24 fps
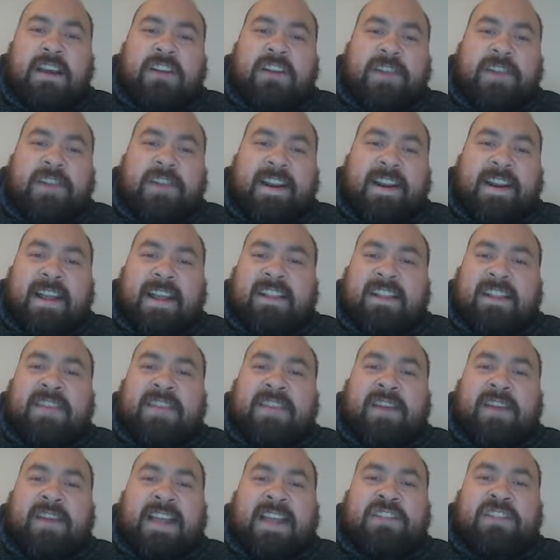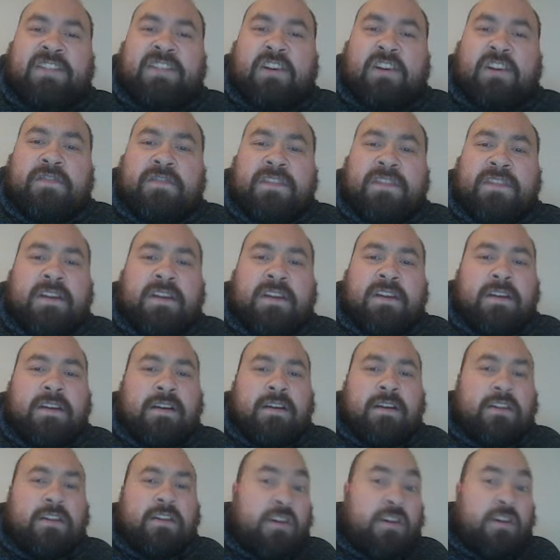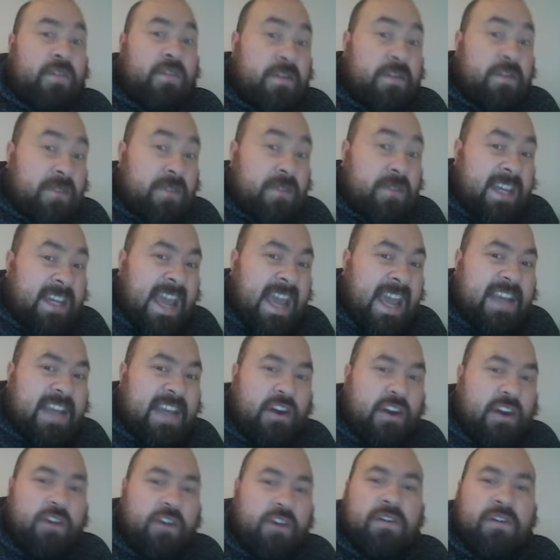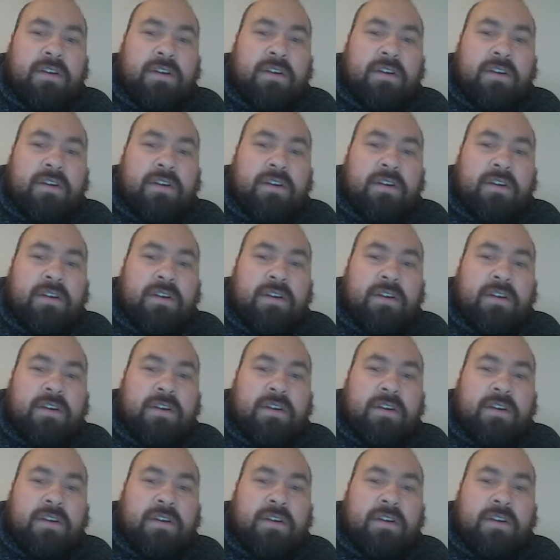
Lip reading: Traded out Levi Ashcroft, got rid of Kako,